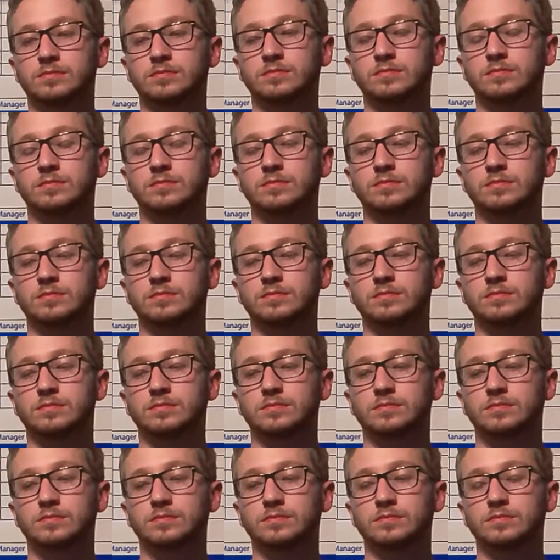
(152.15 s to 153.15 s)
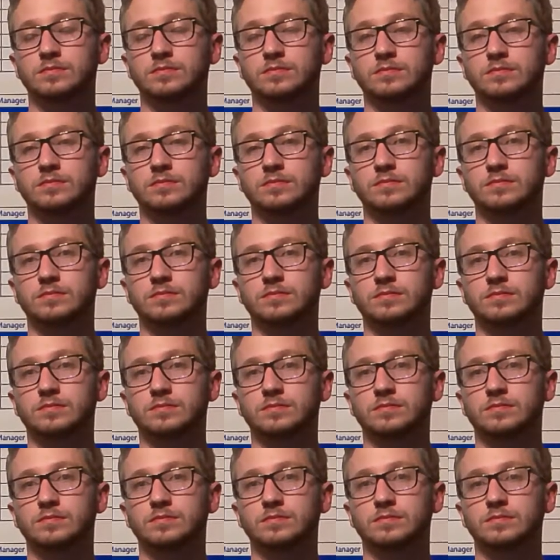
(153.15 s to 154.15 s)

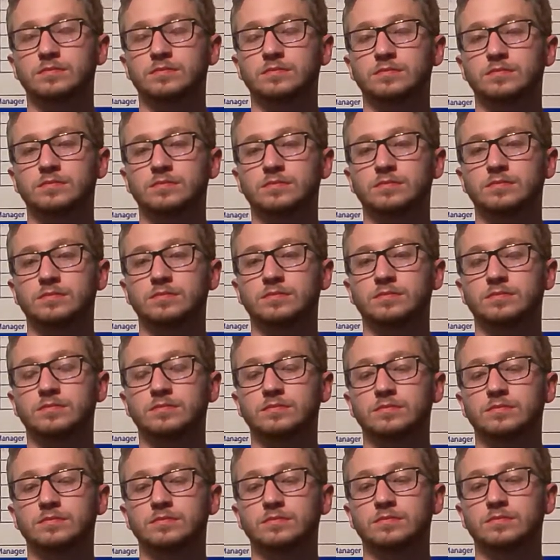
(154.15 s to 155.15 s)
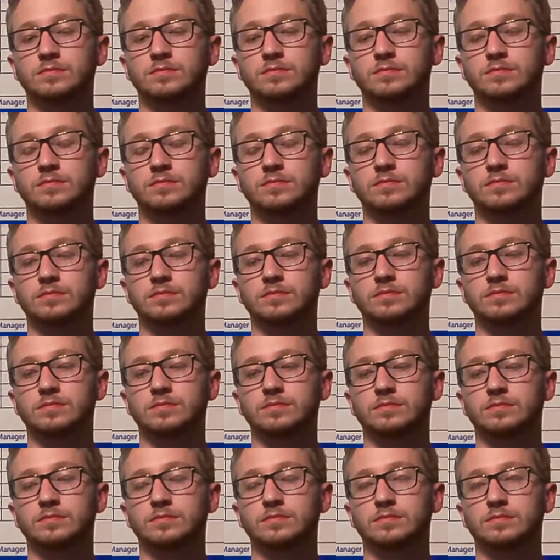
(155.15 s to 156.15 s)

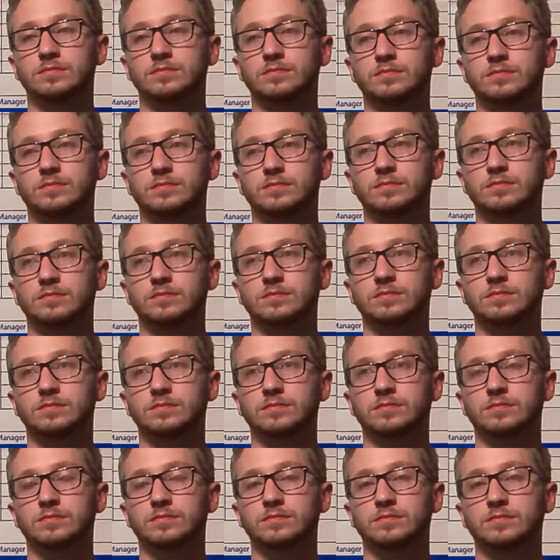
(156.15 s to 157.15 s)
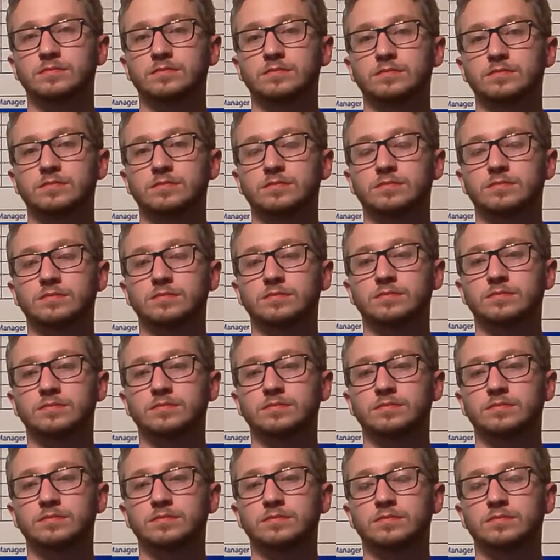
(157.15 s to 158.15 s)

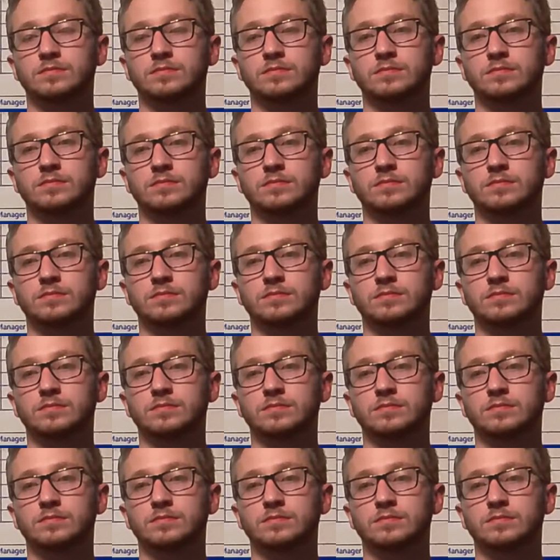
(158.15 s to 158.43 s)
(not speaking)